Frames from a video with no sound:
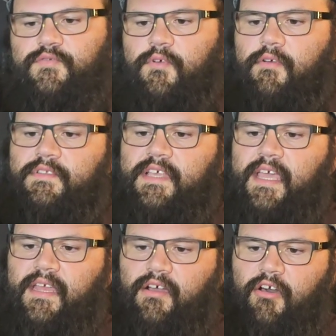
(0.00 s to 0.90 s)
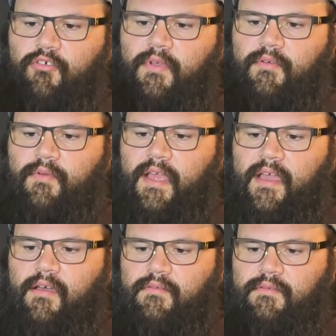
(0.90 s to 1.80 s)
does rotate all the way
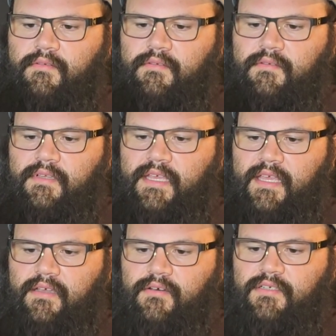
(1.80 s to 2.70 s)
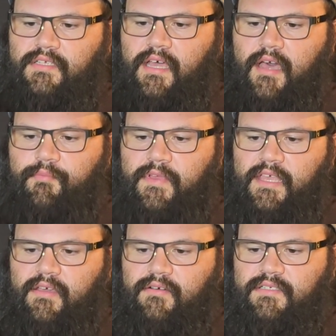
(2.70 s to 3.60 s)
around. He looks up,
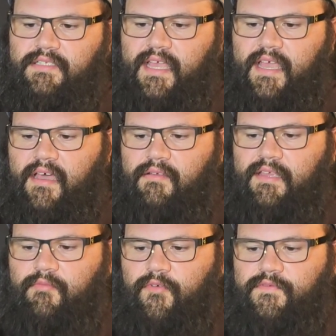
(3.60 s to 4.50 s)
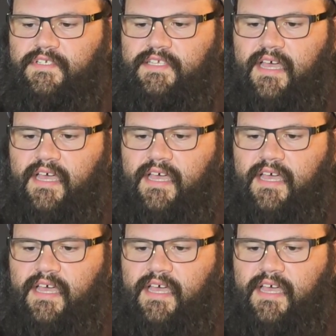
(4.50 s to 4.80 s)
he looks down, he moves